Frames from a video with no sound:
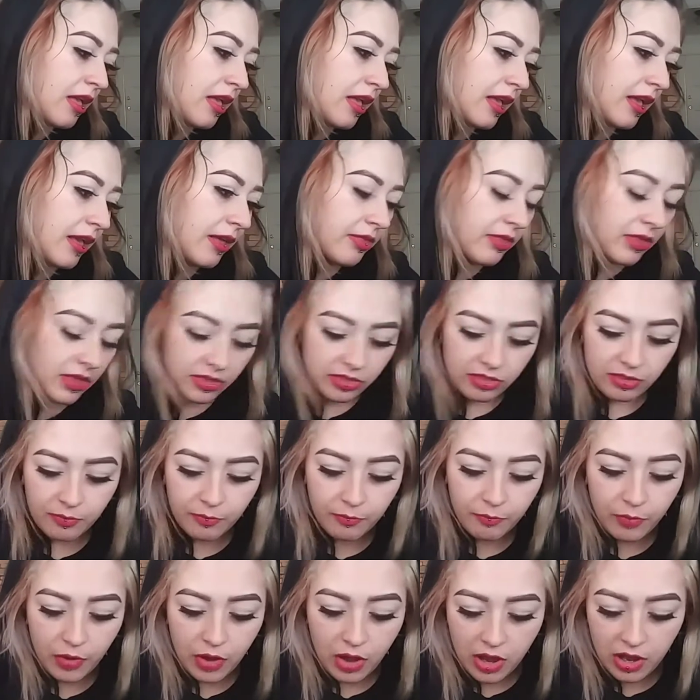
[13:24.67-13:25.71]
And then the
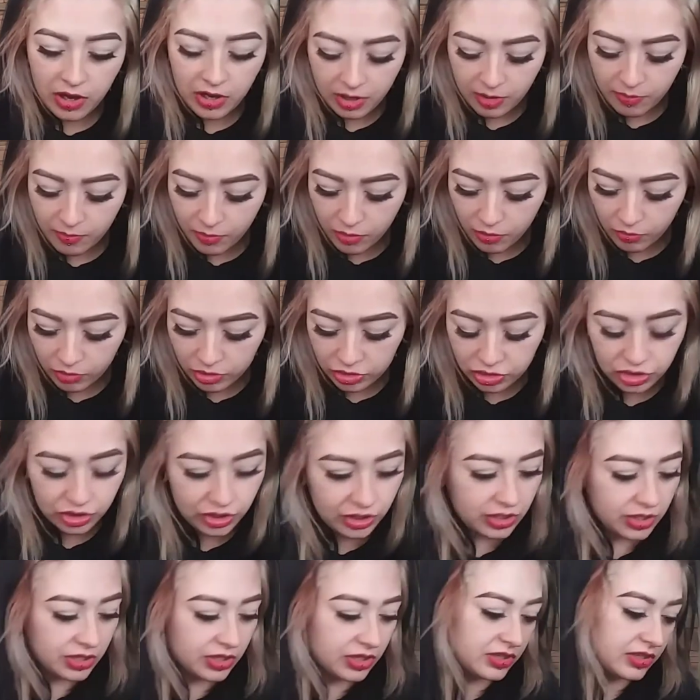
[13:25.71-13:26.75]
bottom, which
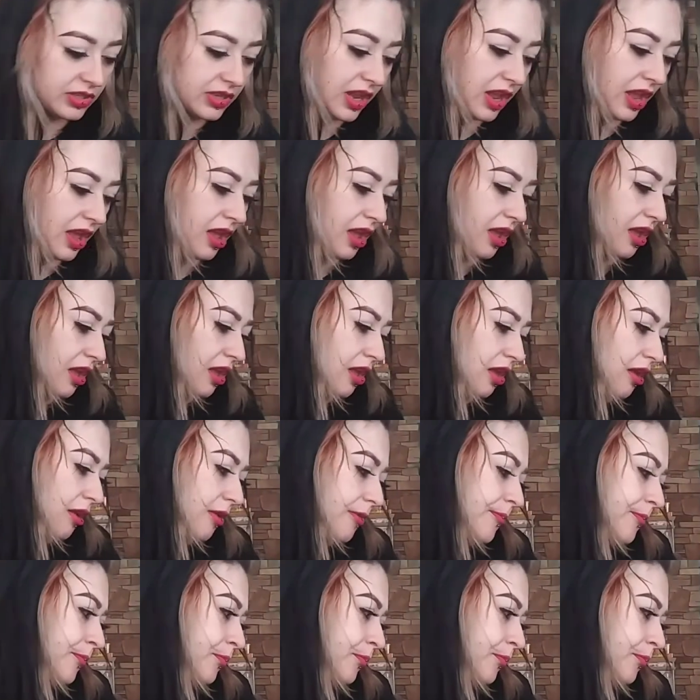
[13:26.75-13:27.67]
is a